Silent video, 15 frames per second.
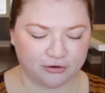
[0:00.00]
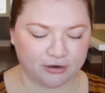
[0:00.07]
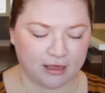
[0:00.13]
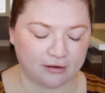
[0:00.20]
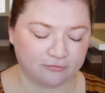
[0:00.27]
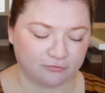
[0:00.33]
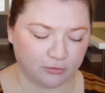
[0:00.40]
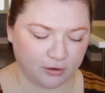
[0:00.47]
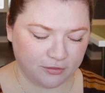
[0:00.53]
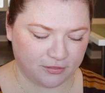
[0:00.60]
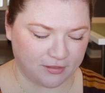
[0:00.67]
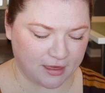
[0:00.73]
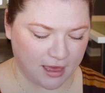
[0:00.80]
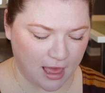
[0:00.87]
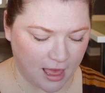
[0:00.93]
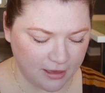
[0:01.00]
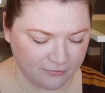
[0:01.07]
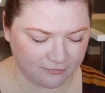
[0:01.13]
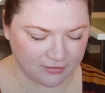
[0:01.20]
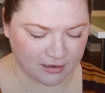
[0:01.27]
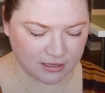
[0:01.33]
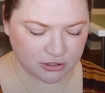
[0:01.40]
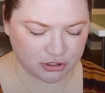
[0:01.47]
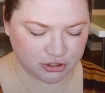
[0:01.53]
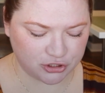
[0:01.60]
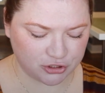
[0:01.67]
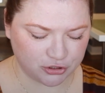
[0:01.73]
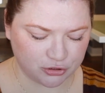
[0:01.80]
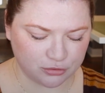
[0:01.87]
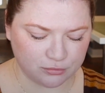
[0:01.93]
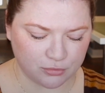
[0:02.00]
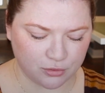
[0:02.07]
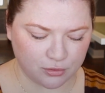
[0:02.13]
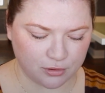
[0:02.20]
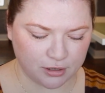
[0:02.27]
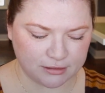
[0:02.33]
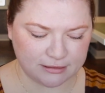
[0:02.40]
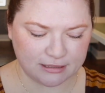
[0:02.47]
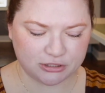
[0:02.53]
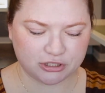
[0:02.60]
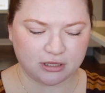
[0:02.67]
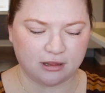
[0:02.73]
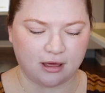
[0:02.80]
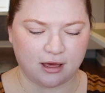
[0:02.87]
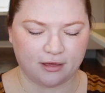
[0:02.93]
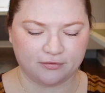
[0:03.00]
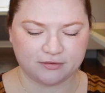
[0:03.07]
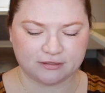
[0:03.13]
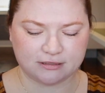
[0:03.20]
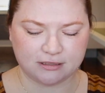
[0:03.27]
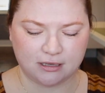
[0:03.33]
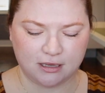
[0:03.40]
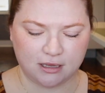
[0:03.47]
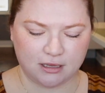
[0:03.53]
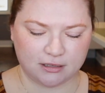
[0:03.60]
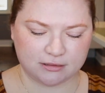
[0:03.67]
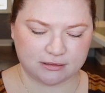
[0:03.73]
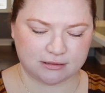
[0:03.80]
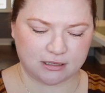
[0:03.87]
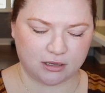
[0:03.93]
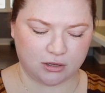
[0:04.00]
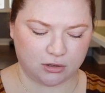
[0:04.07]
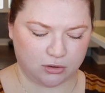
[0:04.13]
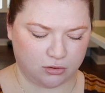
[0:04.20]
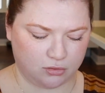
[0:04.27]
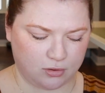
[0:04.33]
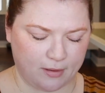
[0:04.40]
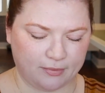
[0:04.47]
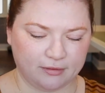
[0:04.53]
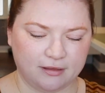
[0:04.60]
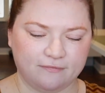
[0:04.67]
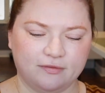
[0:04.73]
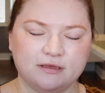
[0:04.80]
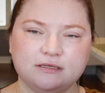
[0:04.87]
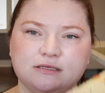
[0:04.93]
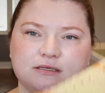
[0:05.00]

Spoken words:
and fourth thing, I finished 2 more dishcloths. So I believe